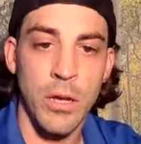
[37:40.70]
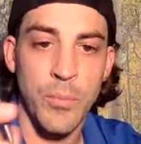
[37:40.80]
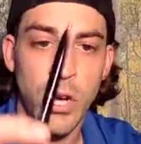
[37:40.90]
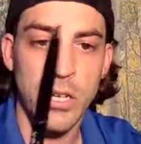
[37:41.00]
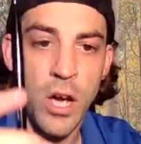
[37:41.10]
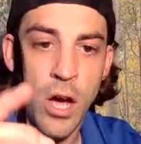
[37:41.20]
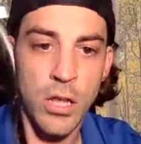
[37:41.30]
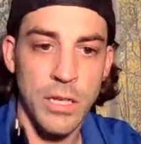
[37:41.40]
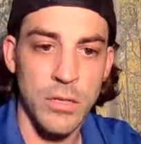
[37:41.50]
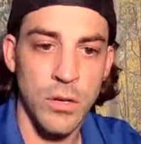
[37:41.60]
Bud
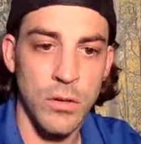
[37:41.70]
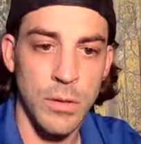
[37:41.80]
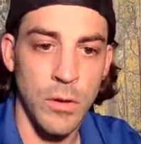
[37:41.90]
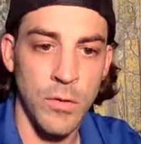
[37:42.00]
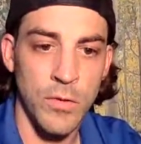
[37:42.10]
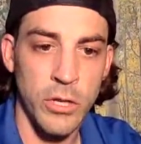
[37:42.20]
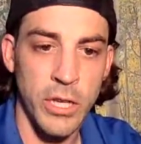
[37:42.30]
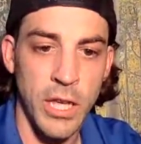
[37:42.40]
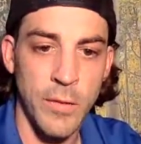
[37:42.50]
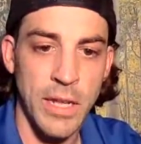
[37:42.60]
Cauley. Don't overlook
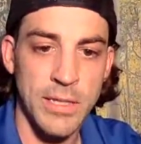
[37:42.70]
him at